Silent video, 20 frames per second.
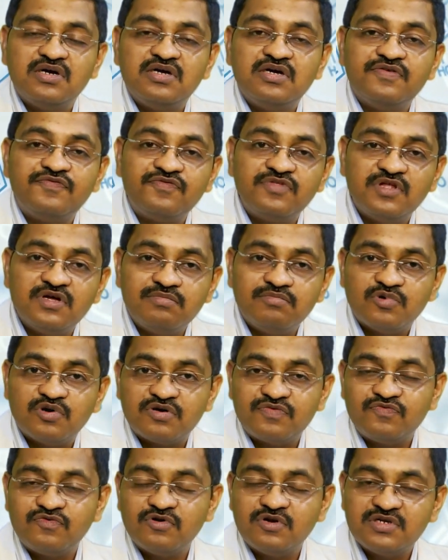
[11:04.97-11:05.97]
If the
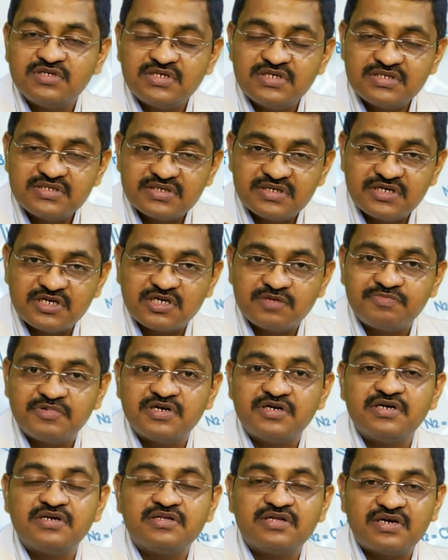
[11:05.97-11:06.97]
morphology is
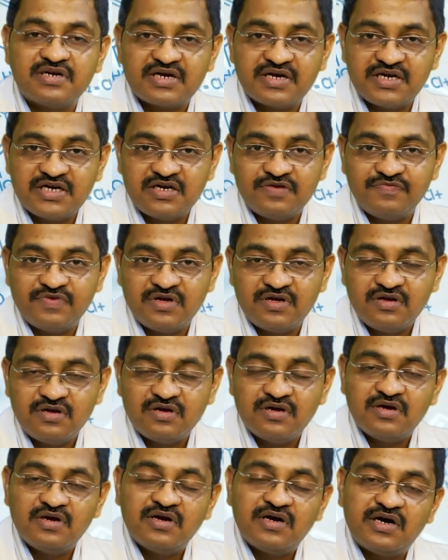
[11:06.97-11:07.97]
interpreted the right way,
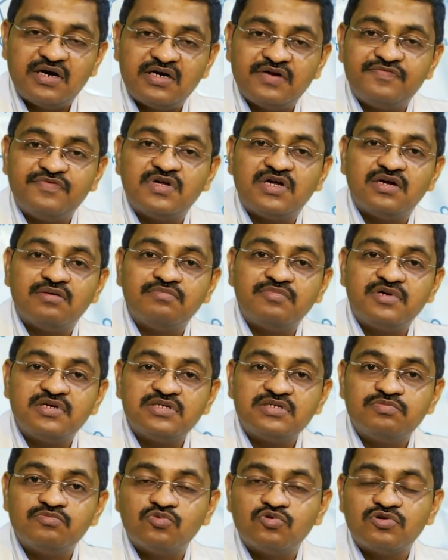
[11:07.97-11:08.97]
and if the number
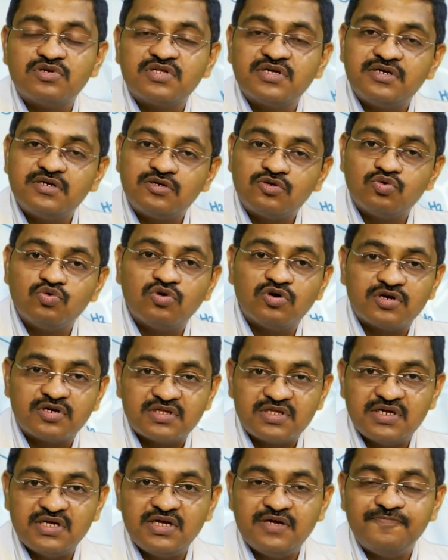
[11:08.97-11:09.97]
is more than 2 or
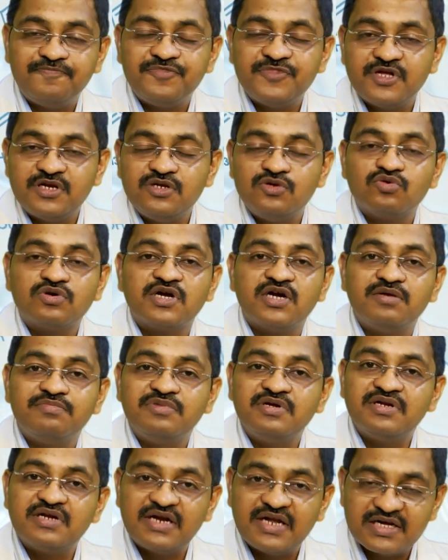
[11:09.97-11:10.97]
3, then you can
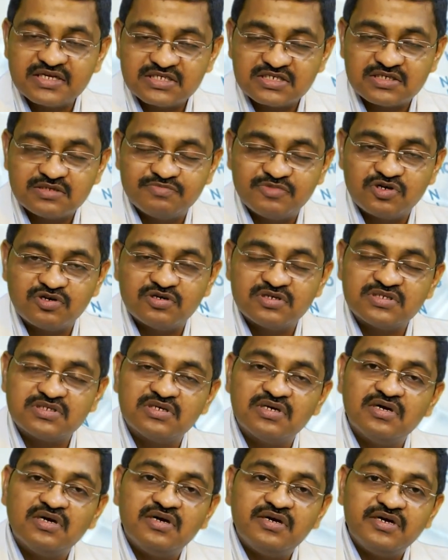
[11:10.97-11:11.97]
be relaxed, because
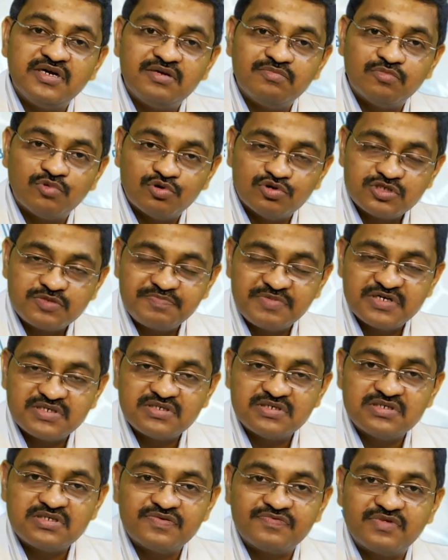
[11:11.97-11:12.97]
in most
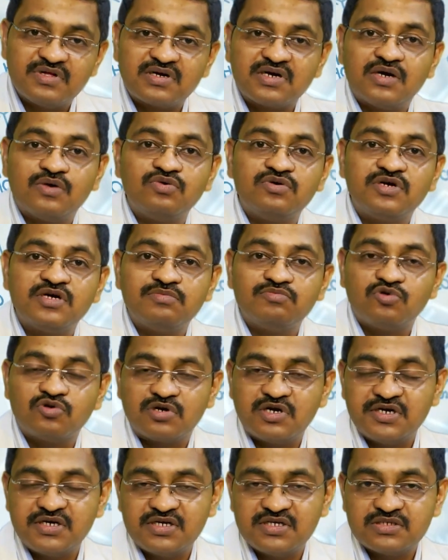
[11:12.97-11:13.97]
patients, if the count and
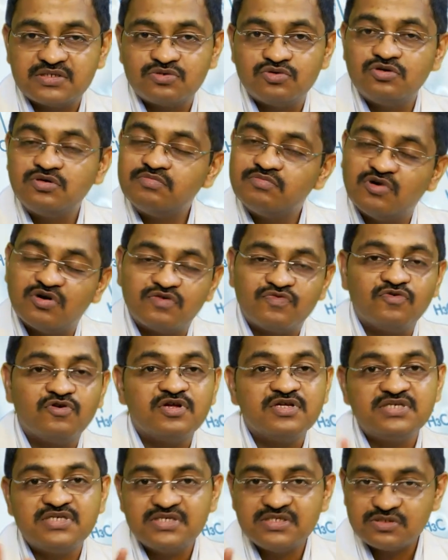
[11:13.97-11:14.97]
motility is good,
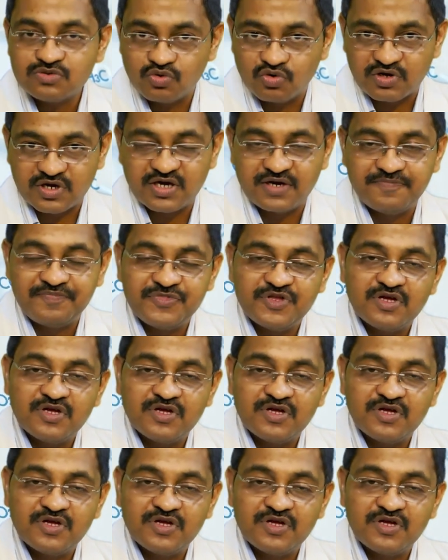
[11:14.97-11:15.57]
morphology is okay.